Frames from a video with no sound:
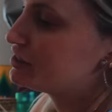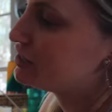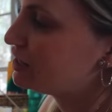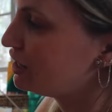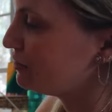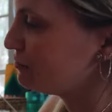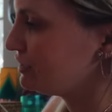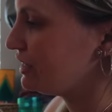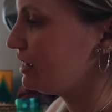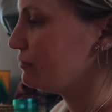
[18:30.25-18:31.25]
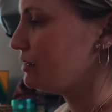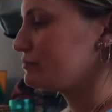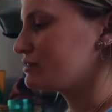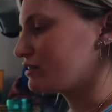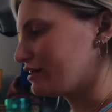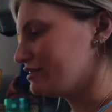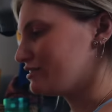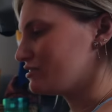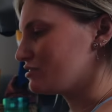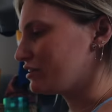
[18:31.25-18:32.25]
the um the M M size
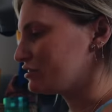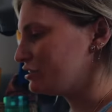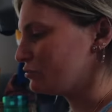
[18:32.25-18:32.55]
is actually